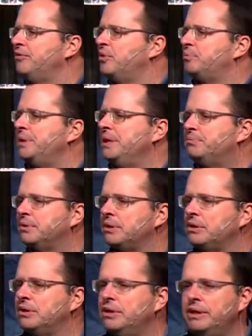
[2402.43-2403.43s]

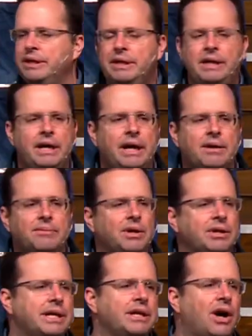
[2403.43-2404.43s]
people. And I'm
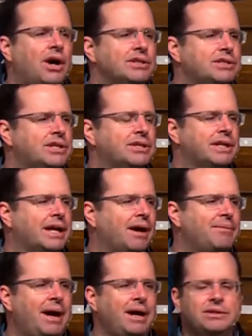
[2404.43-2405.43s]
not going to ask you to come
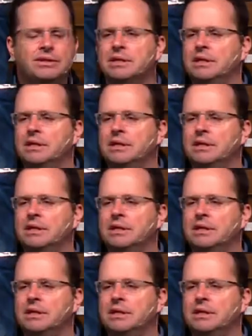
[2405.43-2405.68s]
out.